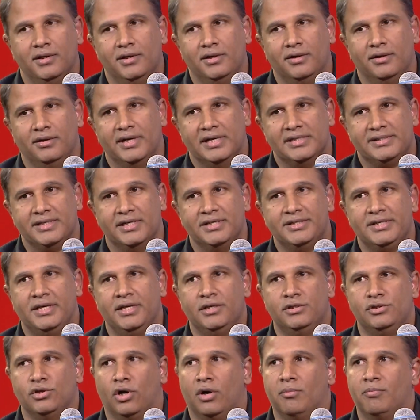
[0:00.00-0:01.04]
Essentially
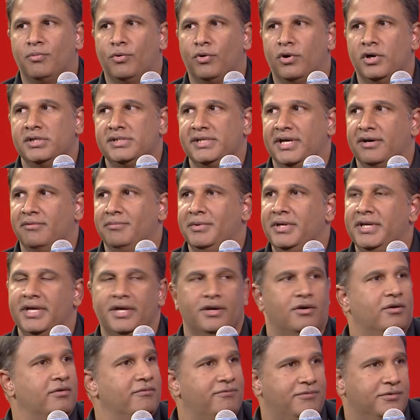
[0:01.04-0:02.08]
job boards have been
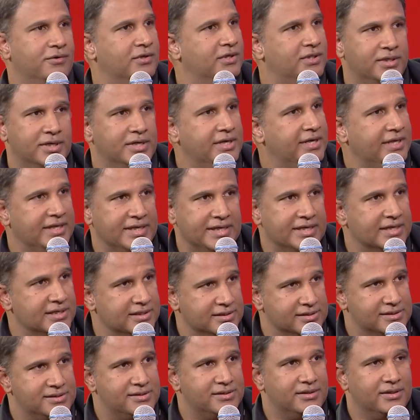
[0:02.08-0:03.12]
around for 30
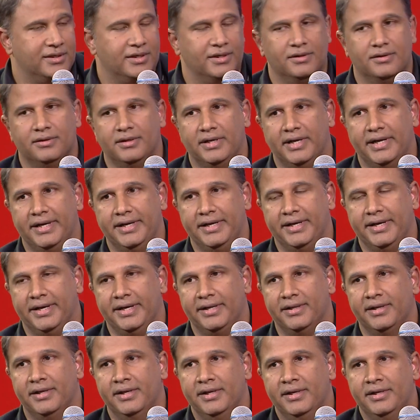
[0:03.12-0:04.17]
years, and
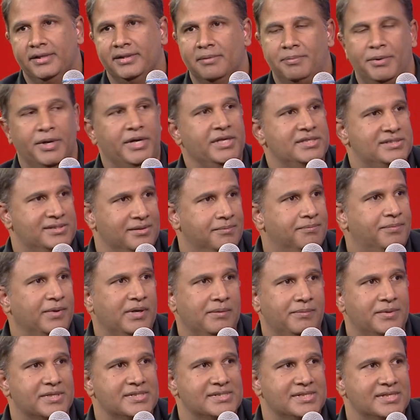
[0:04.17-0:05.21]
they're pretty simple
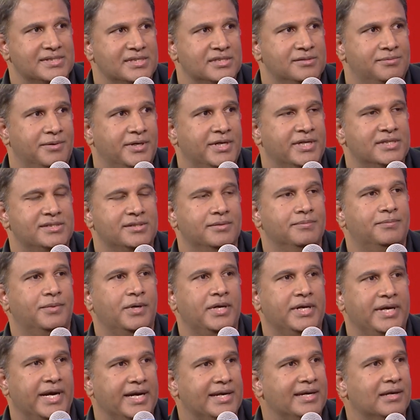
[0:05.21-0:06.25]
businesses, pretty simple
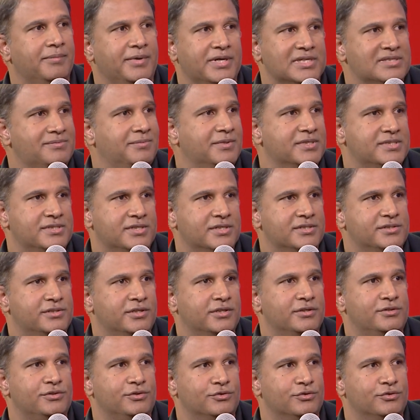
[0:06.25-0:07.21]
database businesses.